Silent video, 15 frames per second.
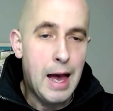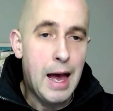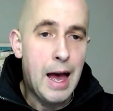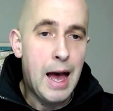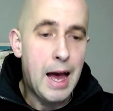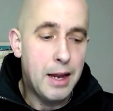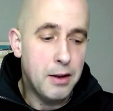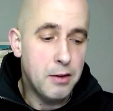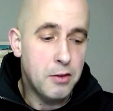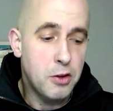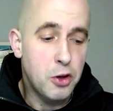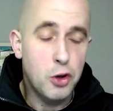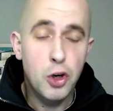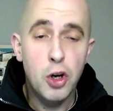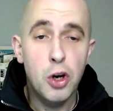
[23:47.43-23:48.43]
and you
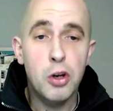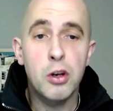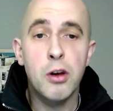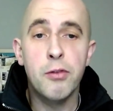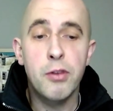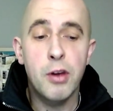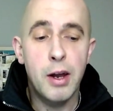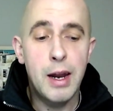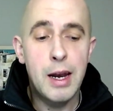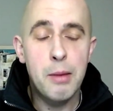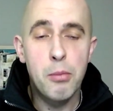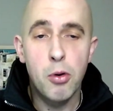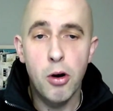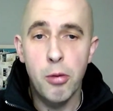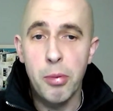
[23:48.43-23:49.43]
couldn't have done any
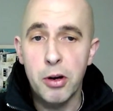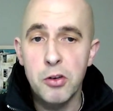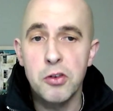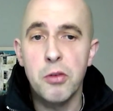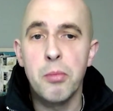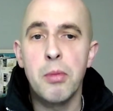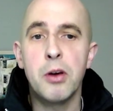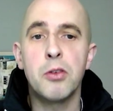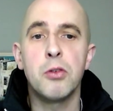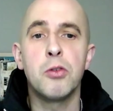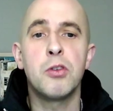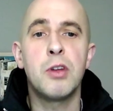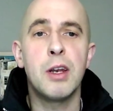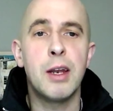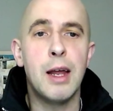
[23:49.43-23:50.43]
more because your muscles
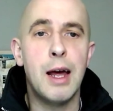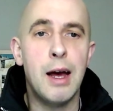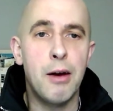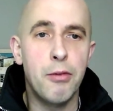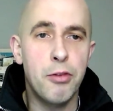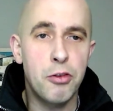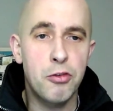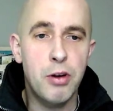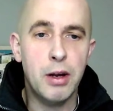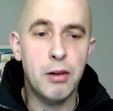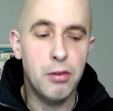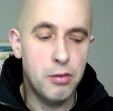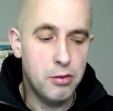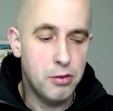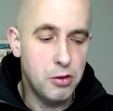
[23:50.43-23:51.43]
didn't have the
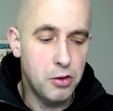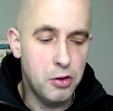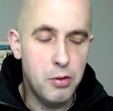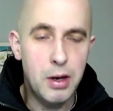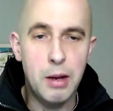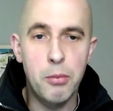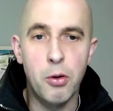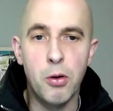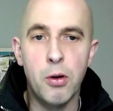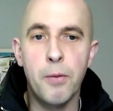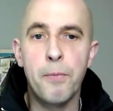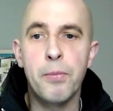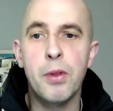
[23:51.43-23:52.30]
strength to do any more.